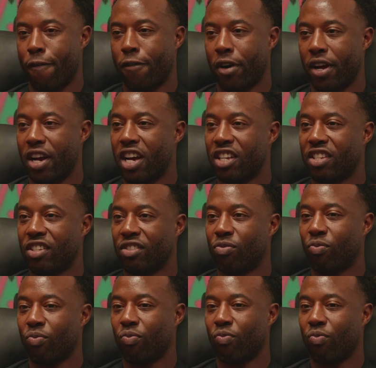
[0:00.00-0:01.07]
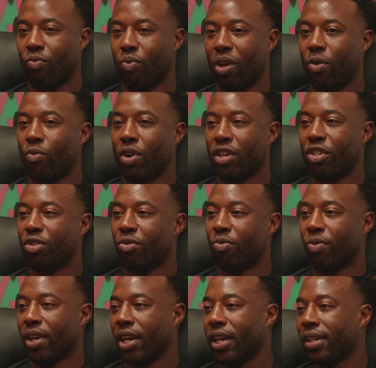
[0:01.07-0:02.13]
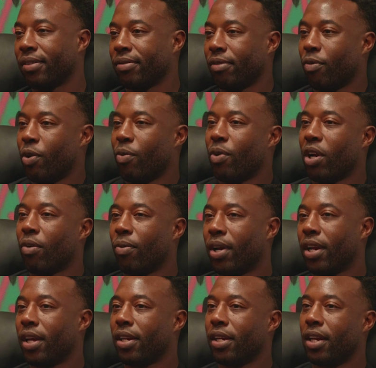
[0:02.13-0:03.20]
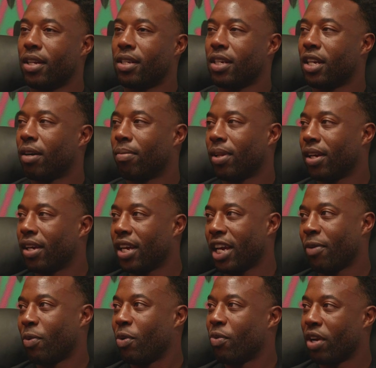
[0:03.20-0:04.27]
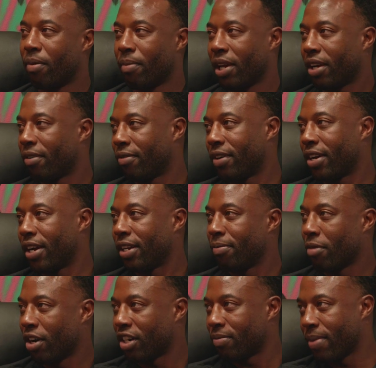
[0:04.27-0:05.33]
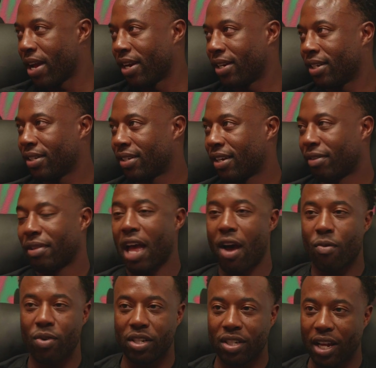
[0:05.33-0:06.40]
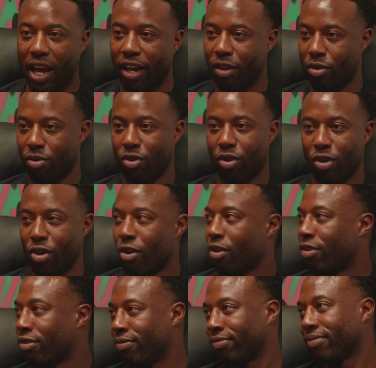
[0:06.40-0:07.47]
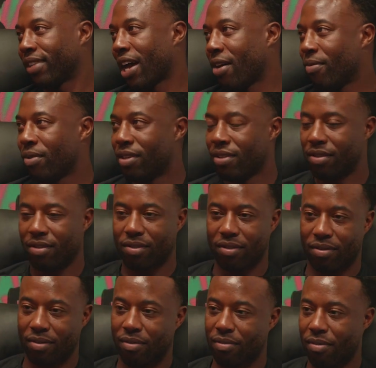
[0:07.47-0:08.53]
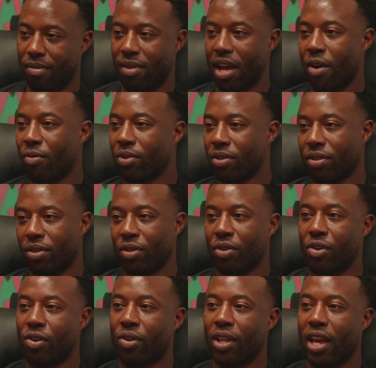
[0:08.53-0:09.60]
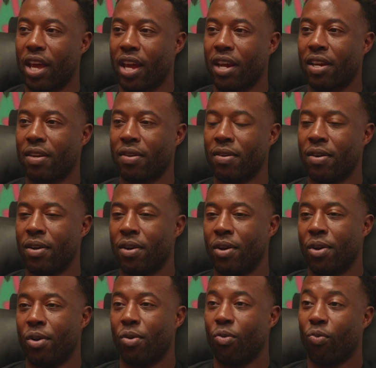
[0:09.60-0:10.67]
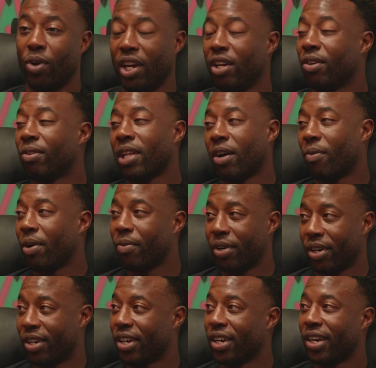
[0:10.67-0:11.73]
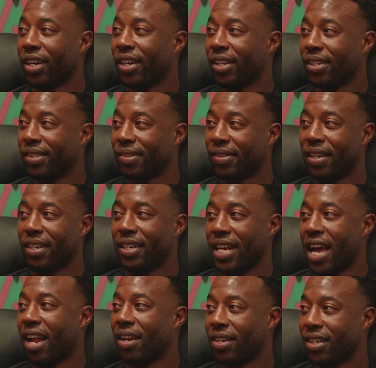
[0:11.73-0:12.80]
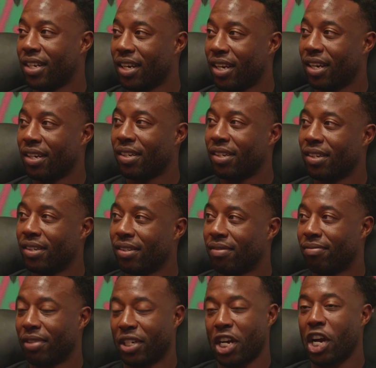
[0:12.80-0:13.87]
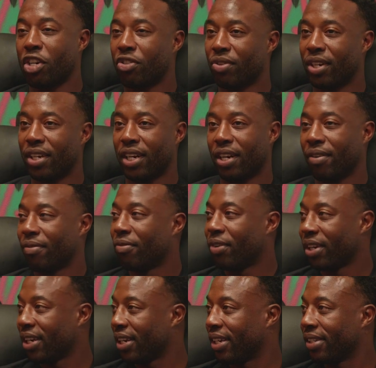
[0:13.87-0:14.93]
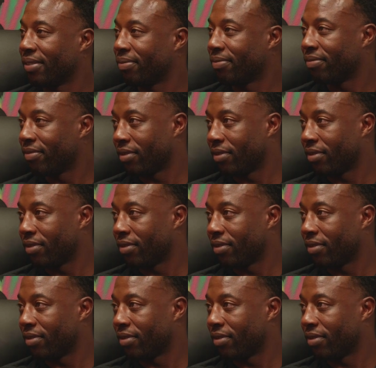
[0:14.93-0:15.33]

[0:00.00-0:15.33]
for us, is we want to win. We want to win an NCAA game. We want to make a run in March Madness. Like that was like the goal. That was the goal. And we knew that we were good and talented. The country didn't really